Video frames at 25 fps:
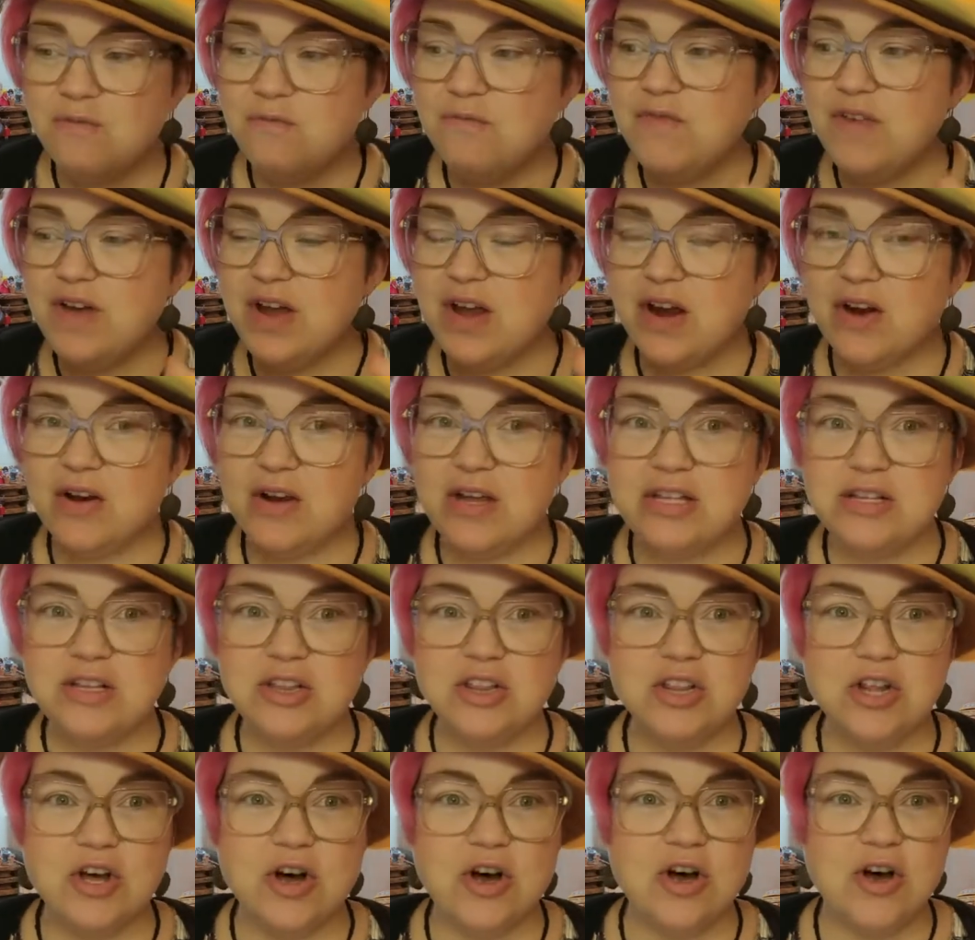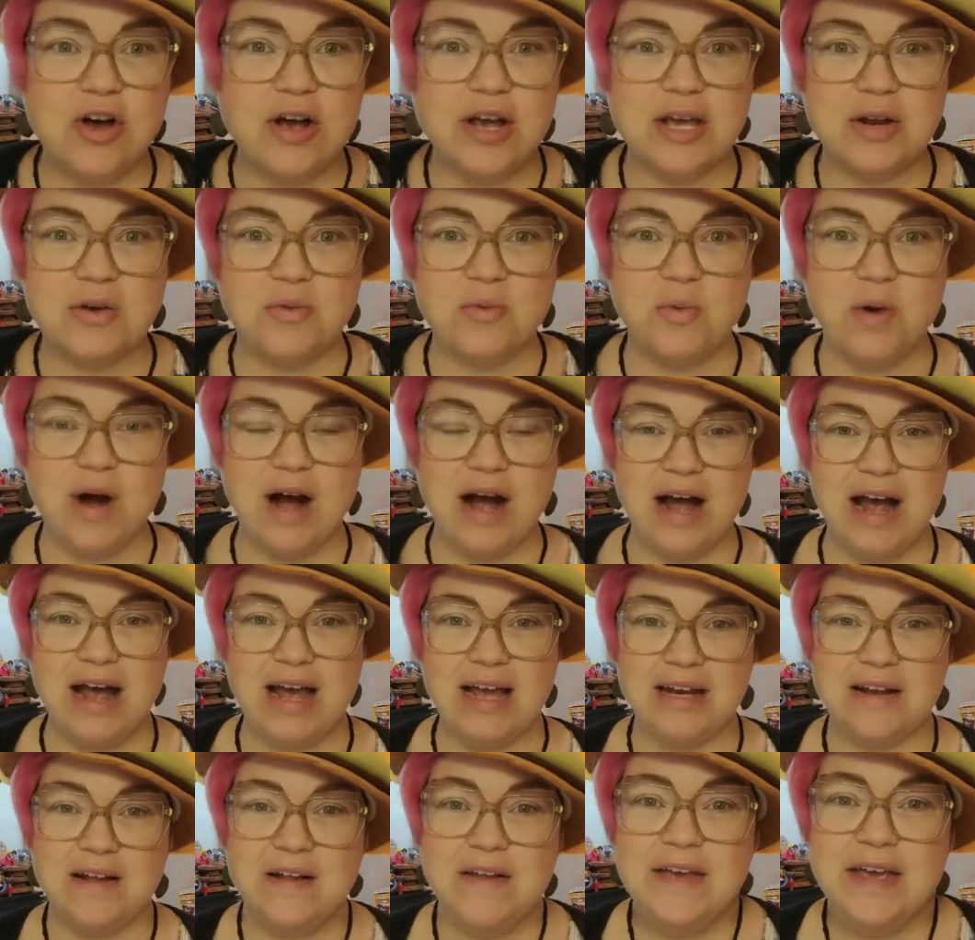very long and
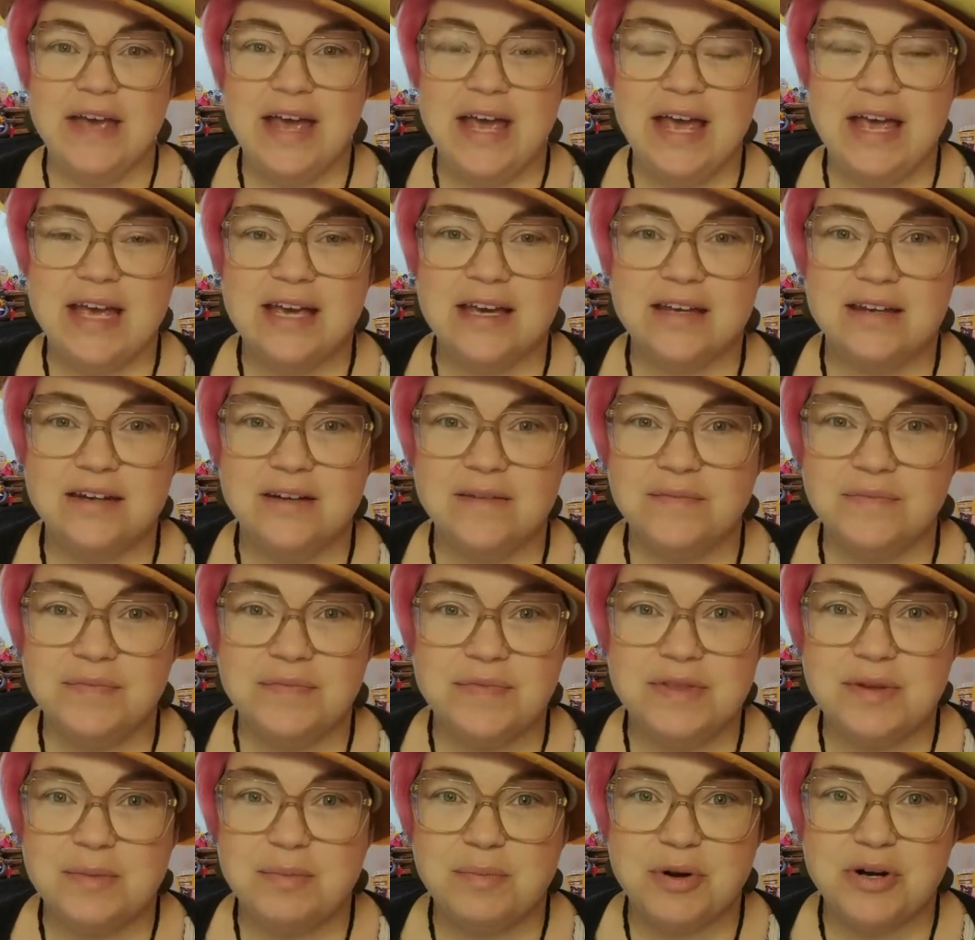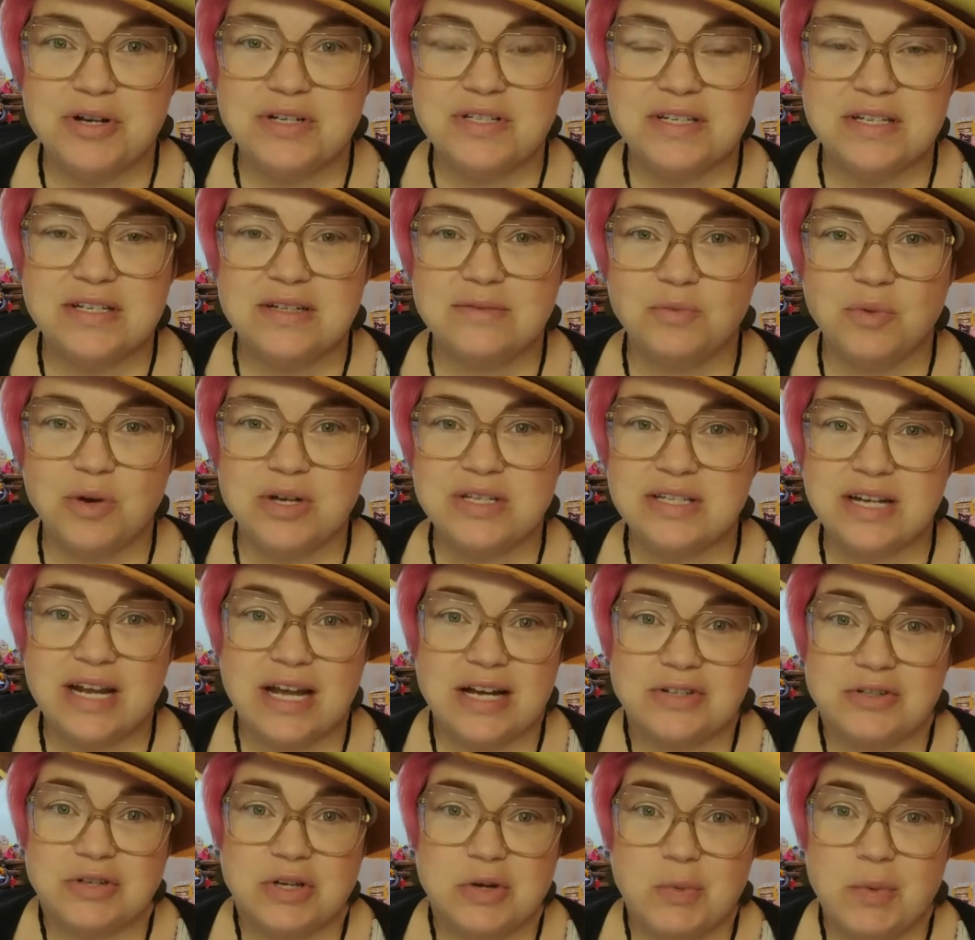wide and the person wasn't
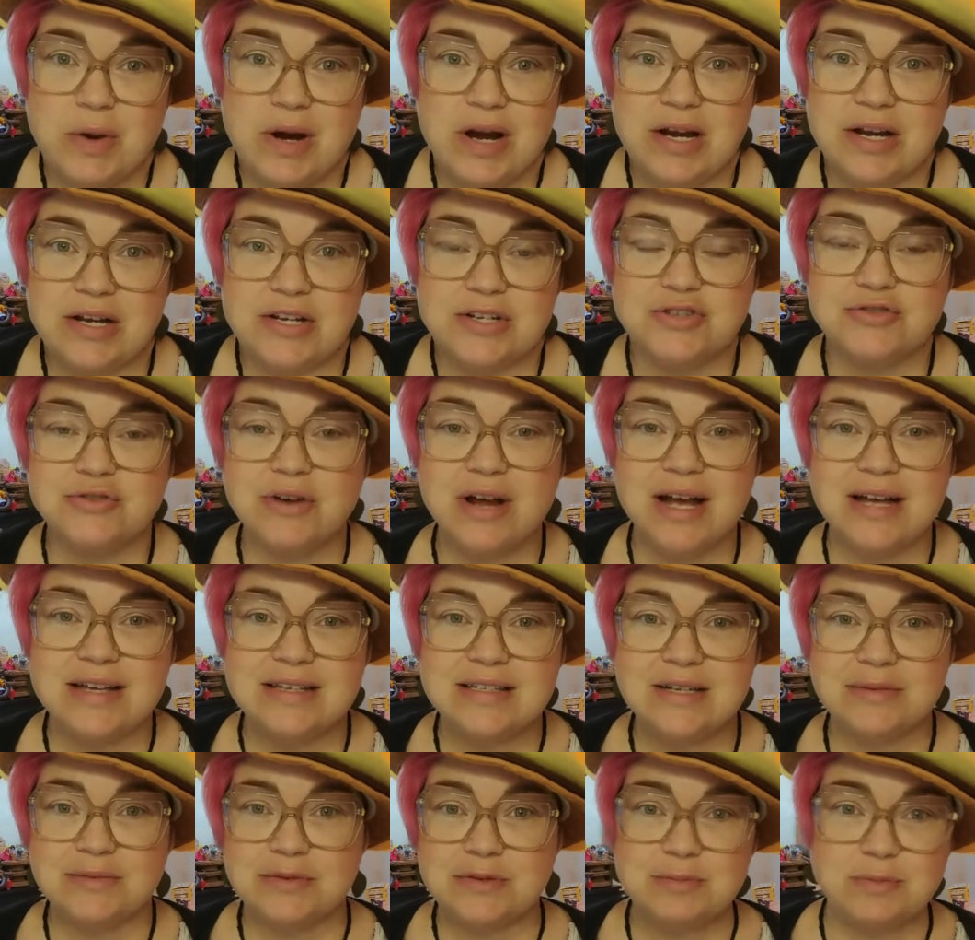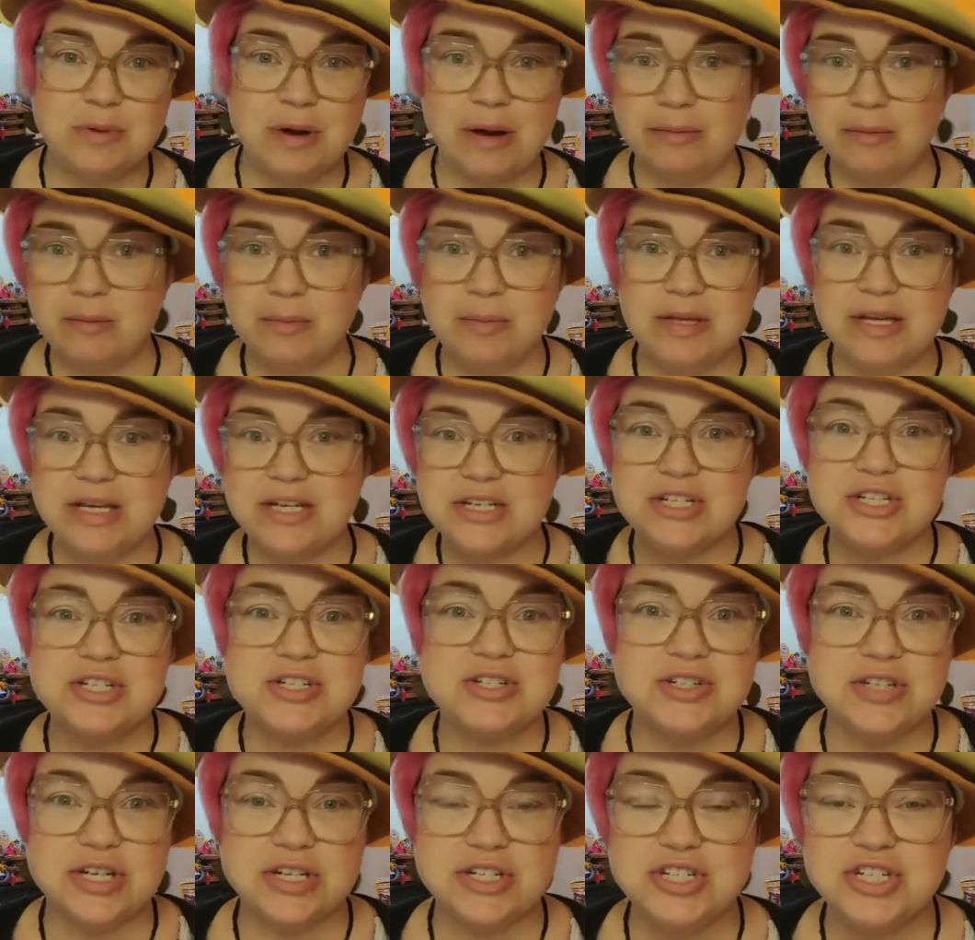actually wearing a dress, it was probably a,
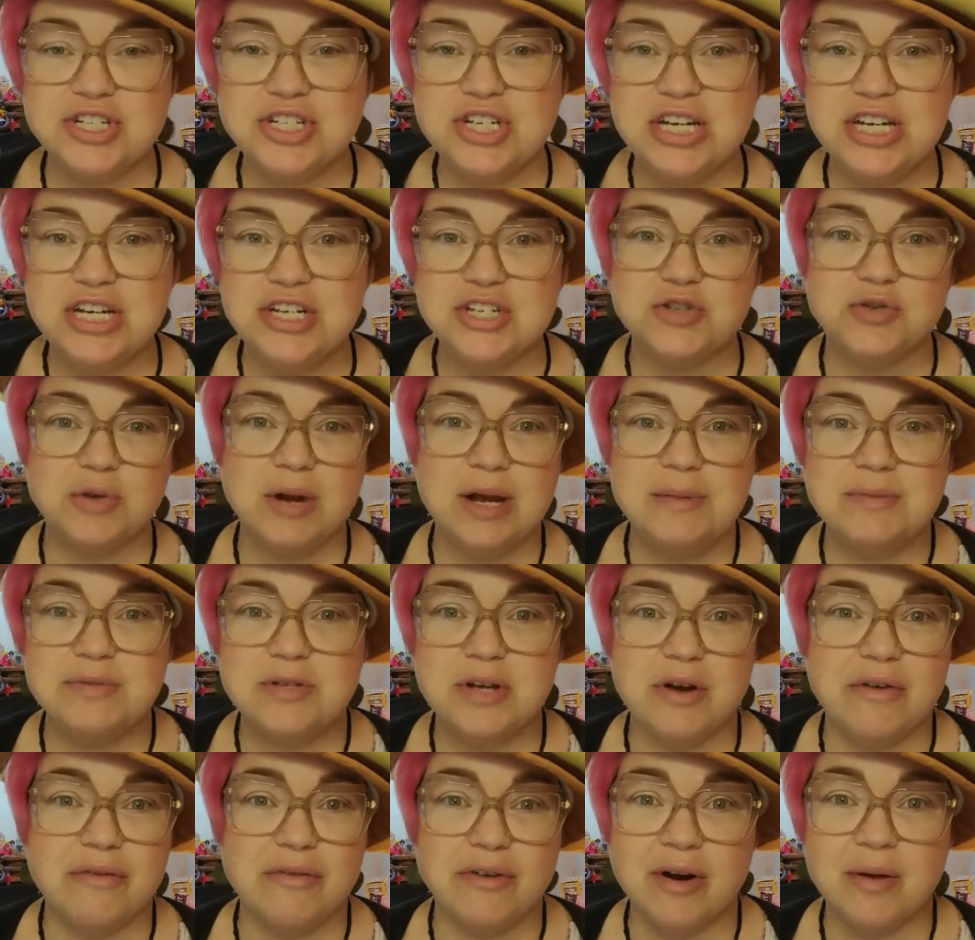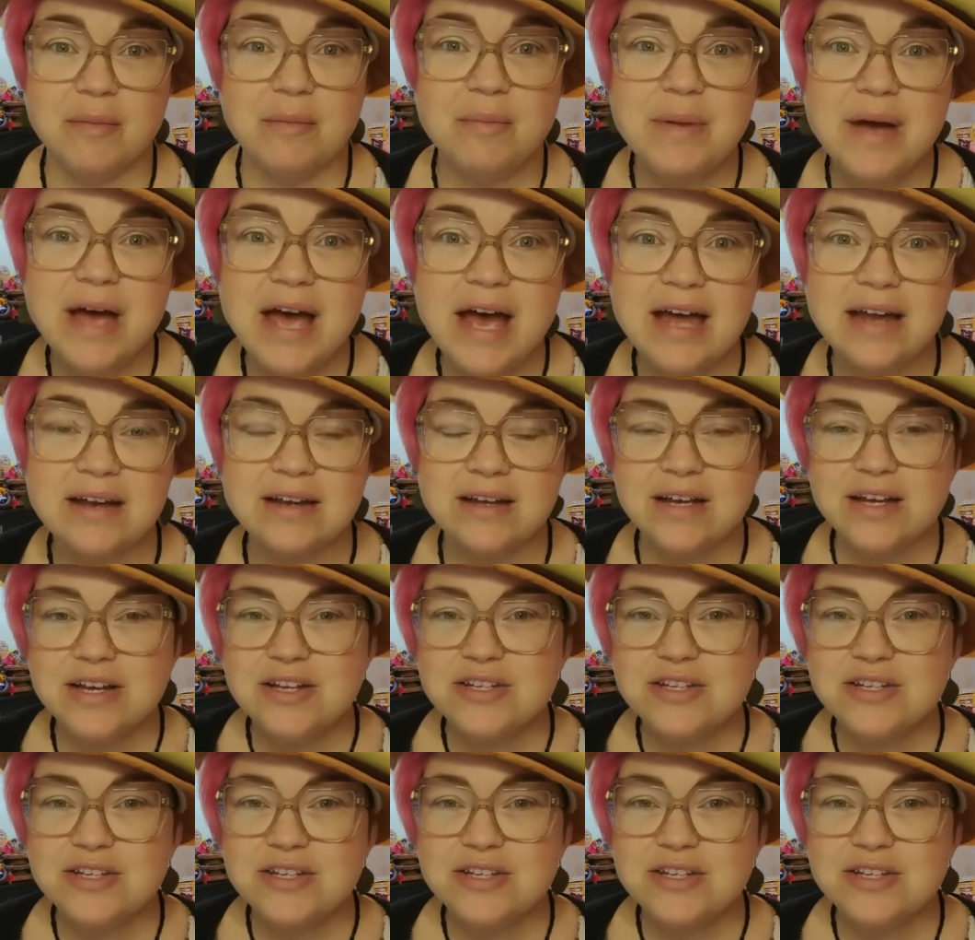sh a, sheet draped over a bed.